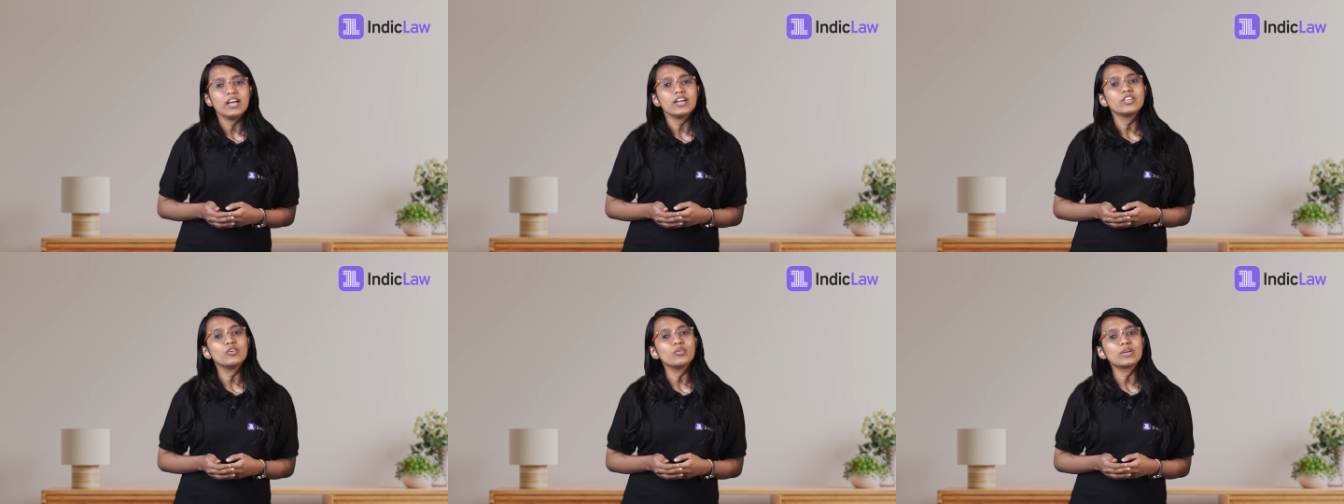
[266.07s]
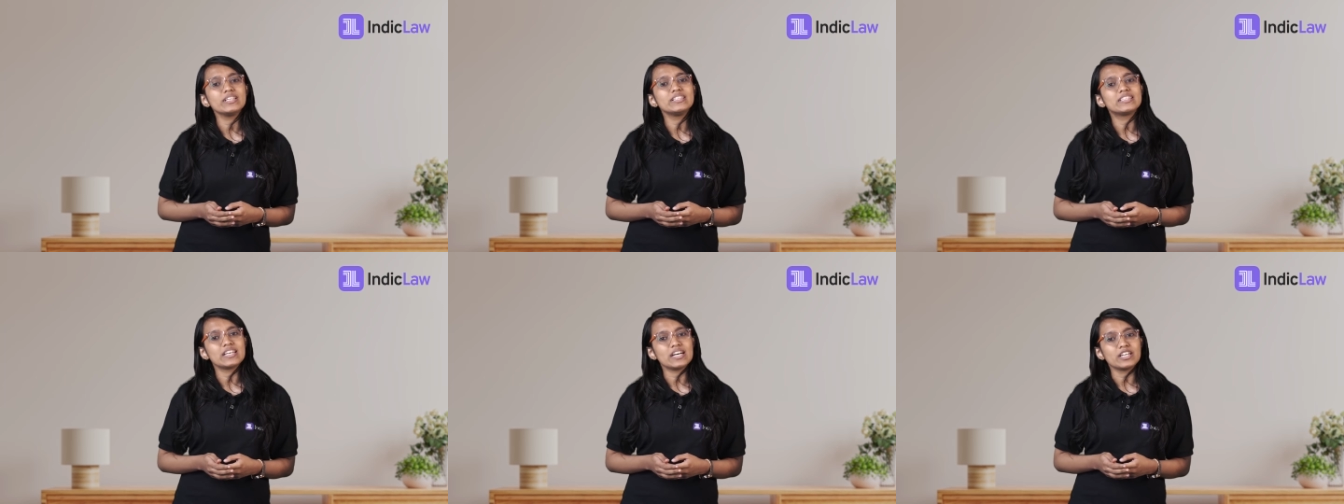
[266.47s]
you can
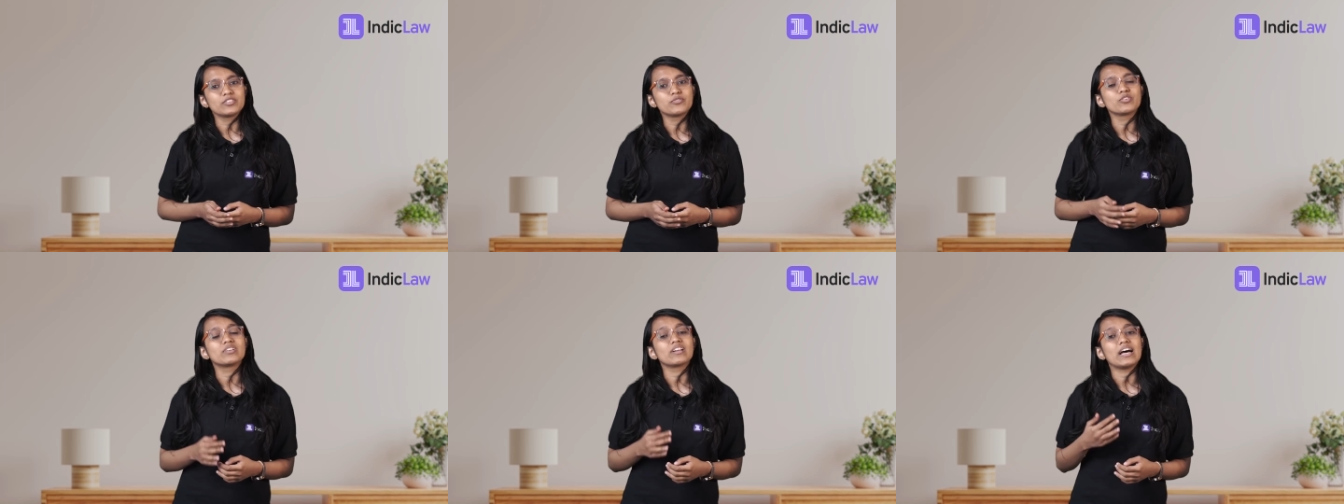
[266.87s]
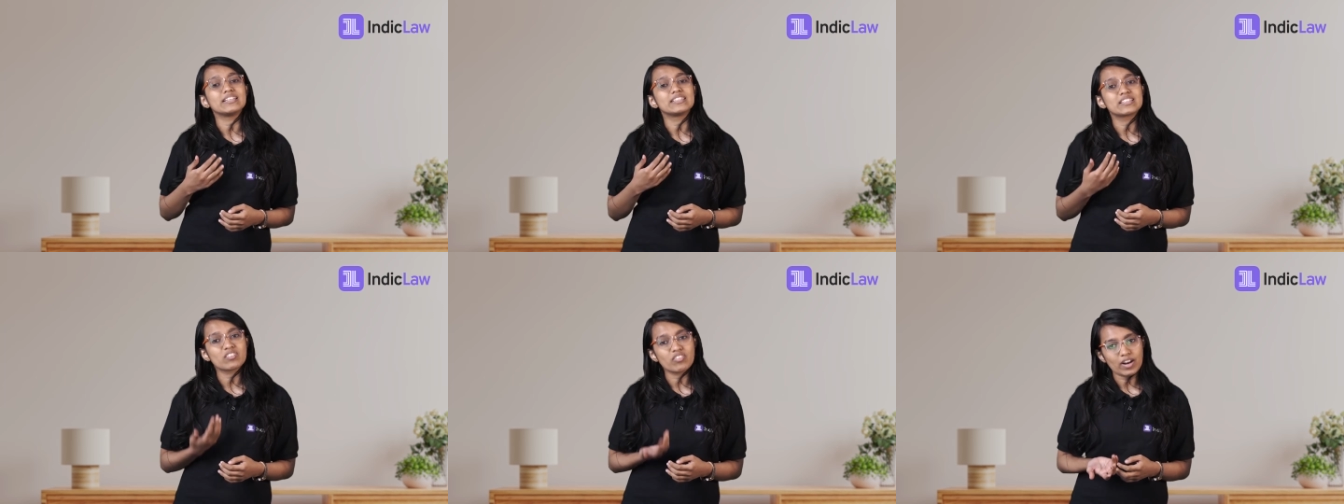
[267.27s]
search for
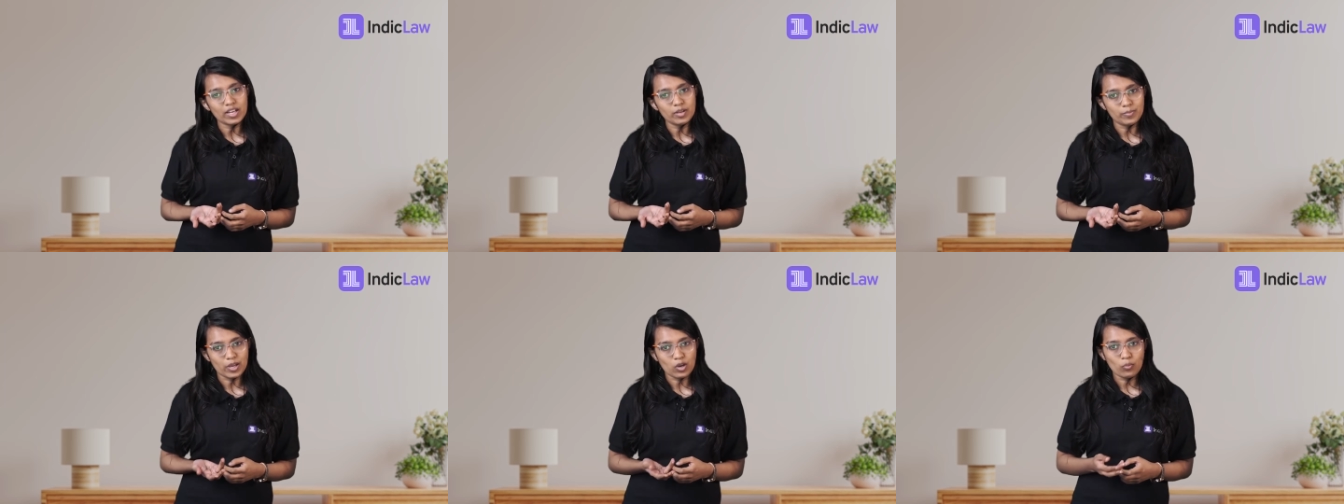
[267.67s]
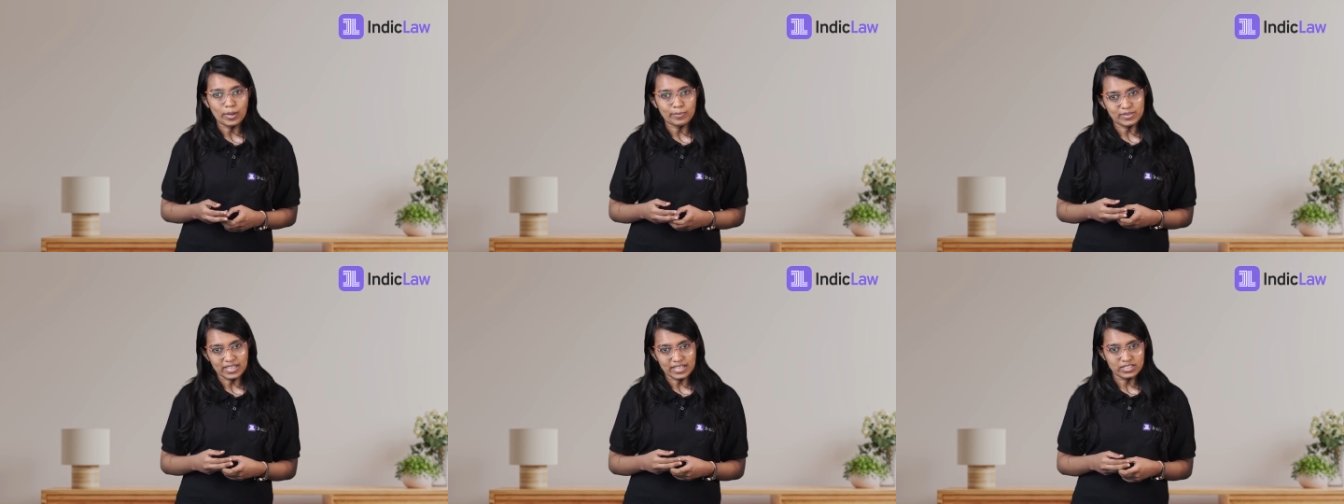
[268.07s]
transcribing
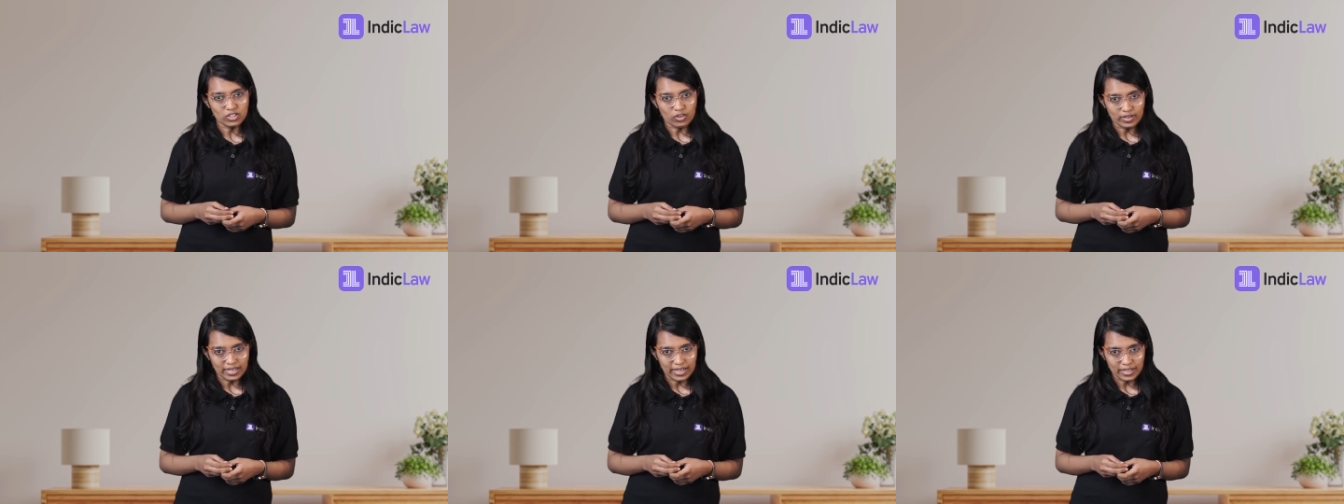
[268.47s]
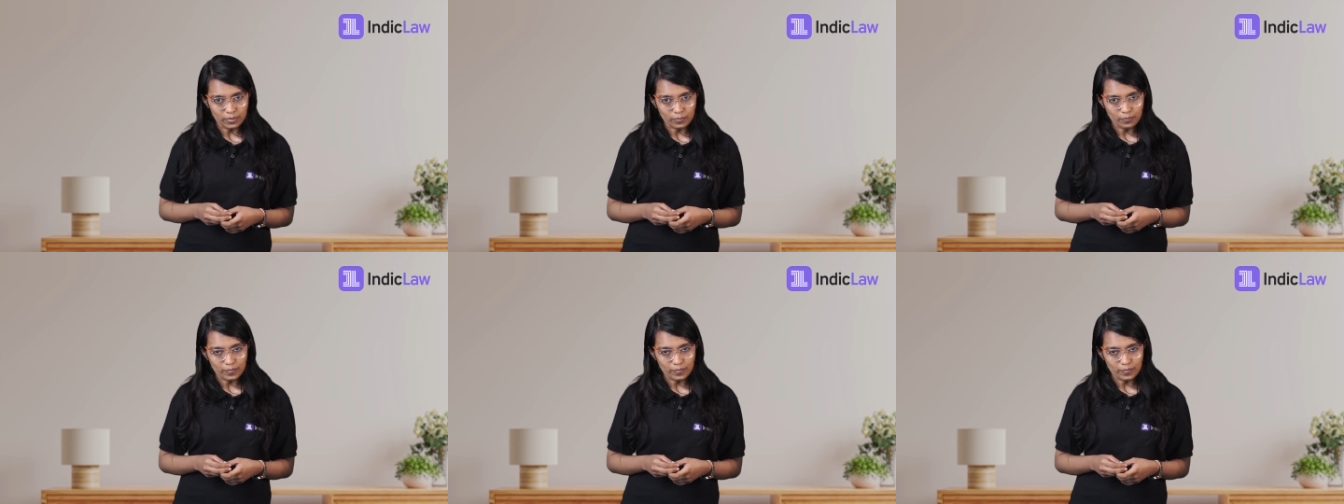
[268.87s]
websites online.